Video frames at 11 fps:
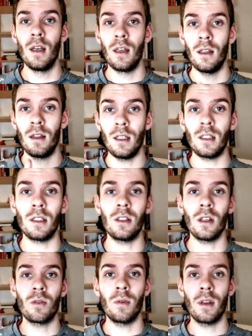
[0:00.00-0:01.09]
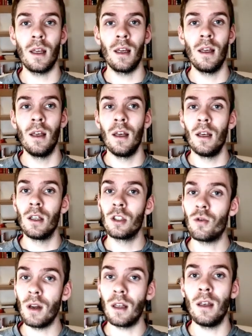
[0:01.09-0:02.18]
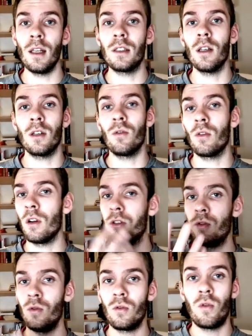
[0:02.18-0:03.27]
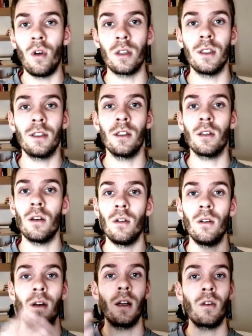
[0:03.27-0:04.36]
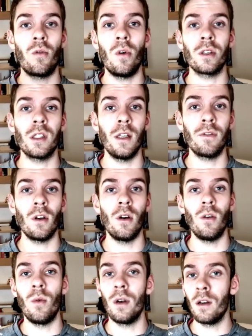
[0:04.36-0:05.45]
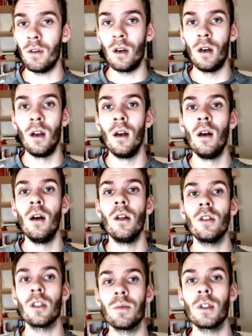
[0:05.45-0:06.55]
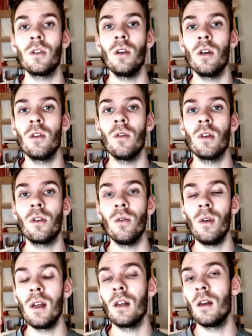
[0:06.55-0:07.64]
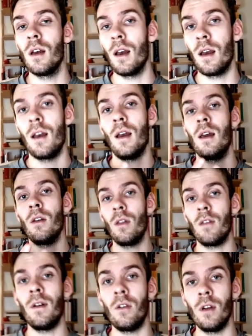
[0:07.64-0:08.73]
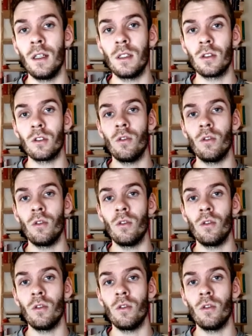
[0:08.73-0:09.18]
And this is just with a straight net shot. You can also do cross net shot or a cross lift or whatever. Just make sure you are doing another variation, so